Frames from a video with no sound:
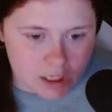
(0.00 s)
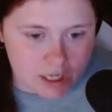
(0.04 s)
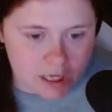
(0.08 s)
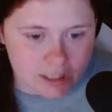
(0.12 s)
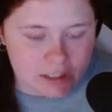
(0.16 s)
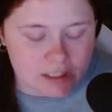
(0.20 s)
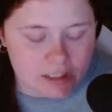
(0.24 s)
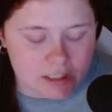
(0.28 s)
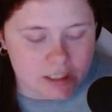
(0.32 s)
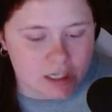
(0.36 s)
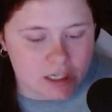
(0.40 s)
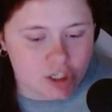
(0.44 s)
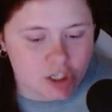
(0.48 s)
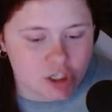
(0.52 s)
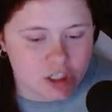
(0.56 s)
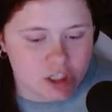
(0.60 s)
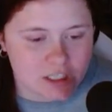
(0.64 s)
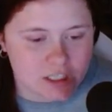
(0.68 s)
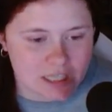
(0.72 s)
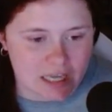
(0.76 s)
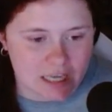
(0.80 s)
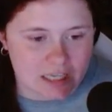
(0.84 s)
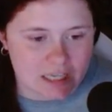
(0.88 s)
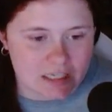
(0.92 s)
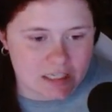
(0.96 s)
I didn't
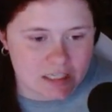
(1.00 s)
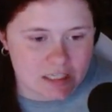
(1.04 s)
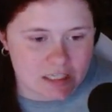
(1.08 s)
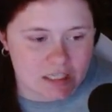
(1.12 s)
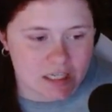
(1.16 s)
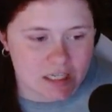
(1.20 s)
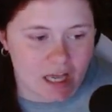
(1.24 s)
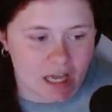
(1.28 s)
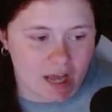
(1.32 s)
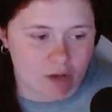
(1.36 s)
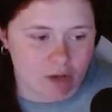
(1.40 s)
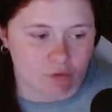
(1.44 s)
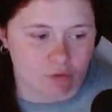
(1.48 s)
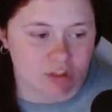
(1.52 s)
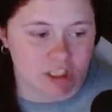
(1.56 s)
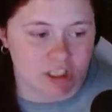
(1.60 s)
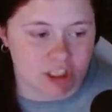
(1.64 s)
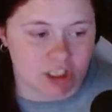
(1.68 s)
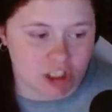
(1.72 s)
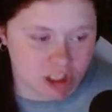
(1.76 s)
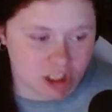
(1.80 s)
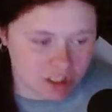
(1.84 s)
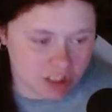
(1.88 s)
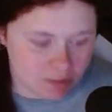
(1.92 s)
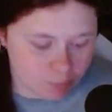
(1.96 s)
understand how the
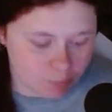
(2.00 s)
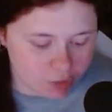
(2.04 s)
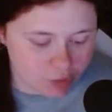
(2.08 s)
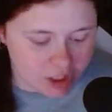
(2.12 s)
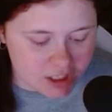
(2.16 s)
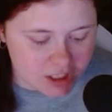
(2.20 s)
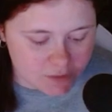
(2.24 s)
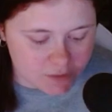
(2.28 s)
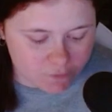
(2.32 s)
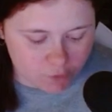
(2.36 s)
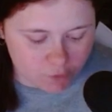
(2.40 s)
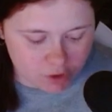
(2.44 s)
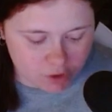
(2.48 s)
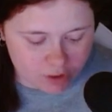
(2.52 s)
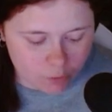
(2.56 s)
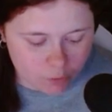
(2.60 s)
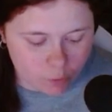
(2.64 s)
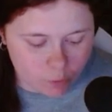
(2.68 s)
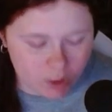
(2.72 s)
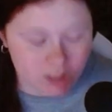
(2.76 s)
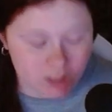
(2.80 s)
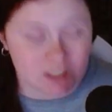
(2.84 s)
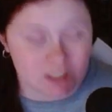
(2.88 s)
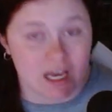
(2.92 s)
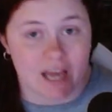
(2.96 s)
Genie Plus fully
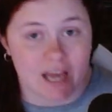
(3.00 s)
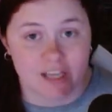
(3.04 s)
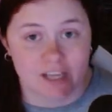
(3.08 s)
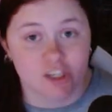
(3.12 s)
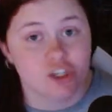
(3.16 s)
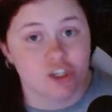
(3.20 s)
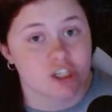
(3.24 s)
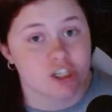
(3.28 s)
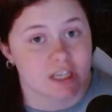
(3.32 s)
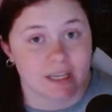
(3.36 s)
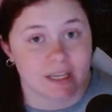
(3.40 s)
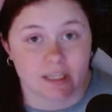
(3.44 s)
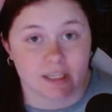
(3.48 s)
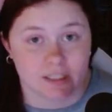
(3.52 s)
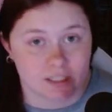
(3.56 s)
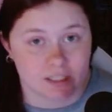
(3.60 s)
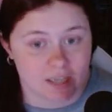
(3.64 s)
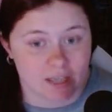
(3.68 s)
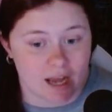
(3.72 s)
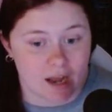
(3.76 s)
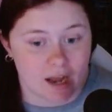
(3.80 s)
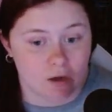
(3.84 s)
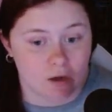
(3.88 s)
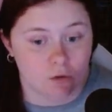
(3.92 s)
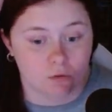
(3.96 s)
worked. I understand it
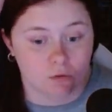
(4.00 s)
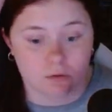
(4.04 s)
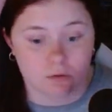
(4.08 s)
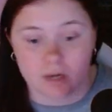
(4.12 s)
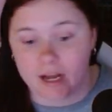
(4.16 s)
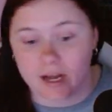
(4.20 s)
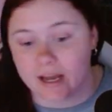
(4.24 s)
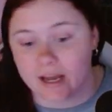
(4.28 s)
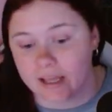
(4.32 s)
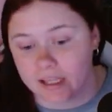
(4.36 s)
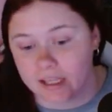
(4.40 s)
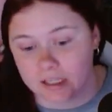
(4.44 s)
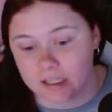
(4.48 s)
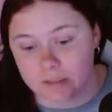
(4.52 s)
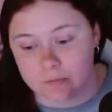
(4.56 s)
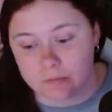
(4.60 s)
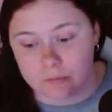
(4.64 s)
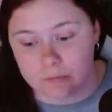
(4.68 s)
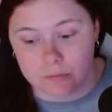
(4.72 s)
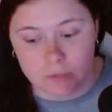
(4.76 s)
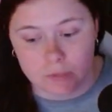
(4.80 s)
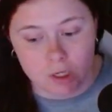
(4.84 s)
now. I